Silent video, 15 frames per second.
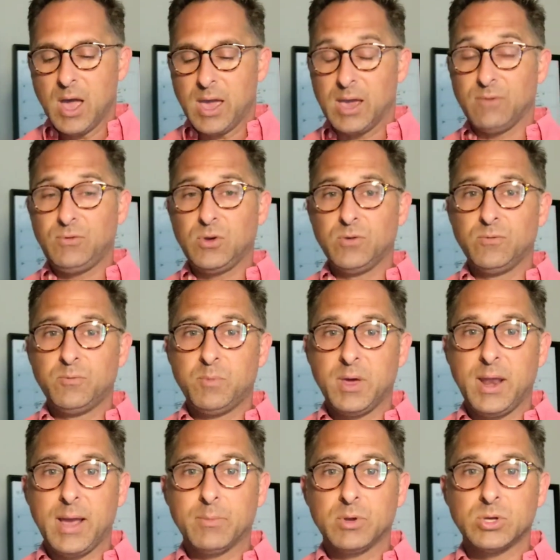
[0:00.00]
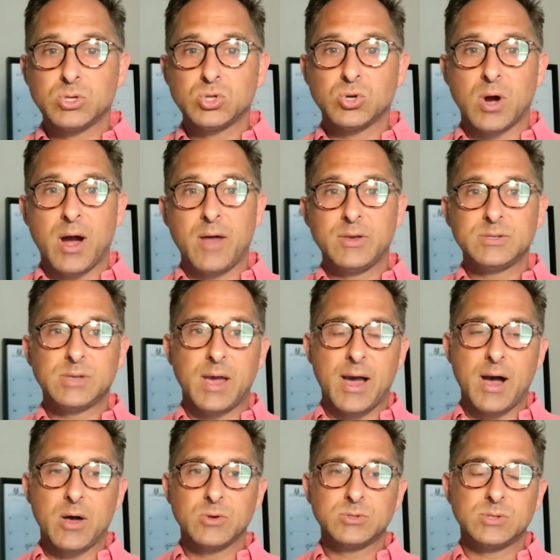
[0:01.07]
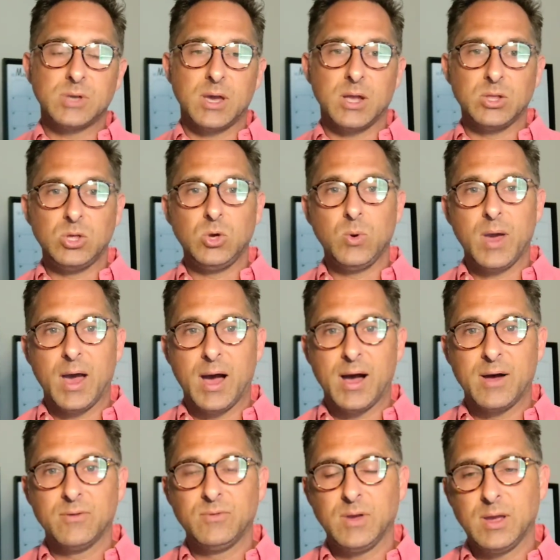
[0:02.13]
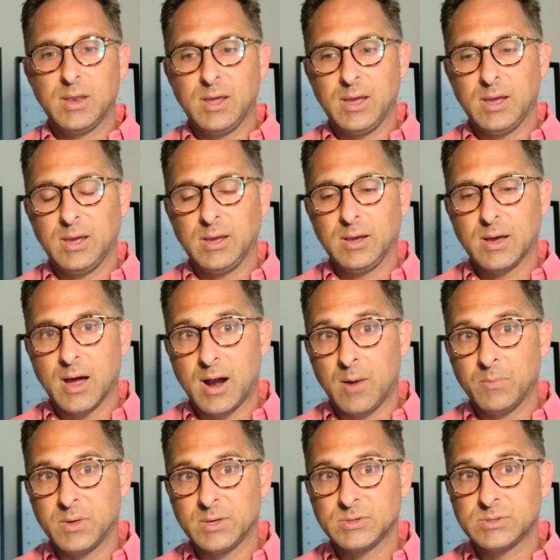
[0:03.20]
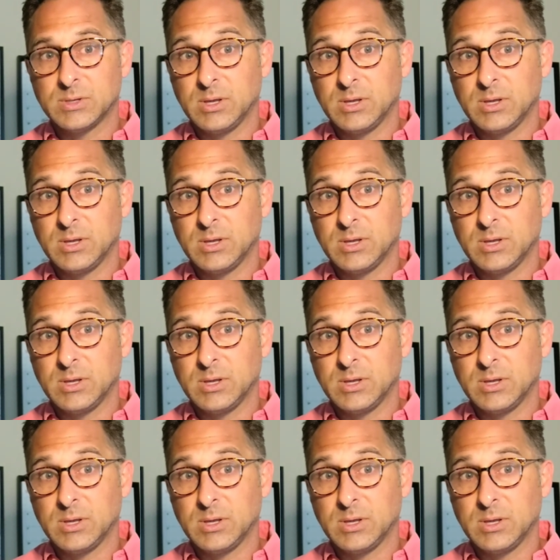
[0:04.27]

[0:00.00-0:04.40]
If you've been able to try this house and you have any comments,